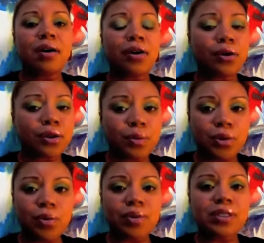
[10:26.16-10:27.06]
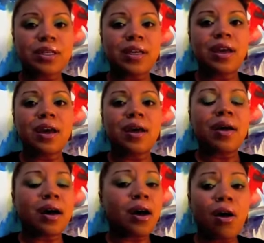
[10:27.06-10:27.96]
early puberty,
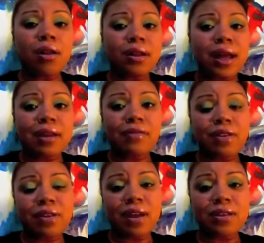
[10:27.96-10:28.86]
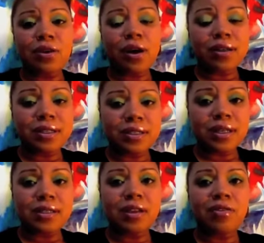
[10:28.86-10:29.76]
a lot of the things, heart
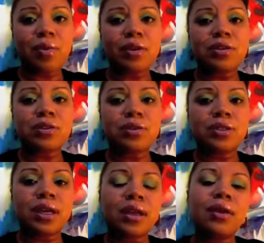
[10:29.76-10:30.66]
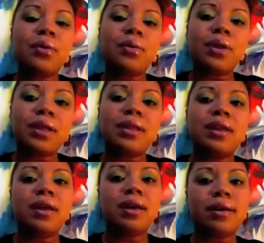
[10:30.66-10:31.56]
disease, that have been associated with
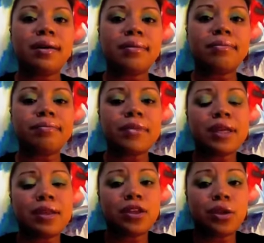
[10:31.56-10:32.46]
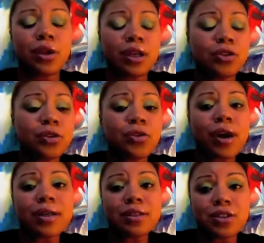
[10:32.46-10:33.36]

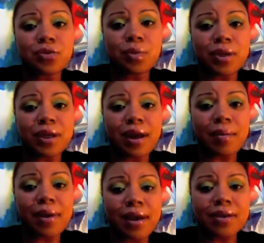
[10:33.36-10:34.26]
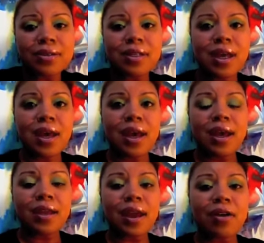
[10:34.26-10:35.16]
endocrine disrupting compounds
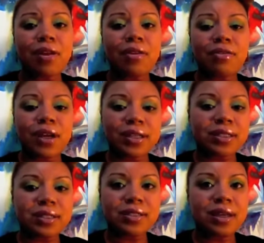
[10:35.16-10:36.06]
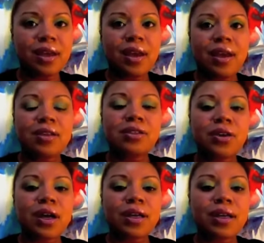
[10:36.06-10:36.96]
and how they affect us. And
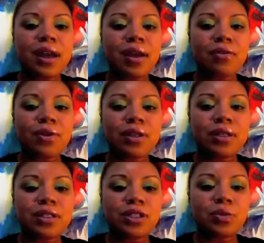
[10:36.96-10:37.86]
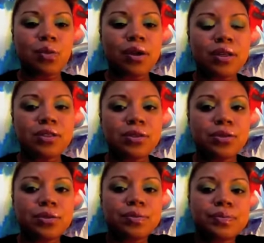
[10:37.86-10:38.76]
so I really just wanted
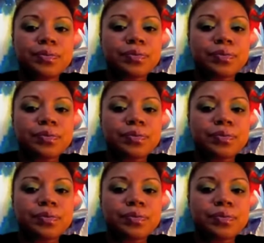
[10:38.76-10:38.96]
to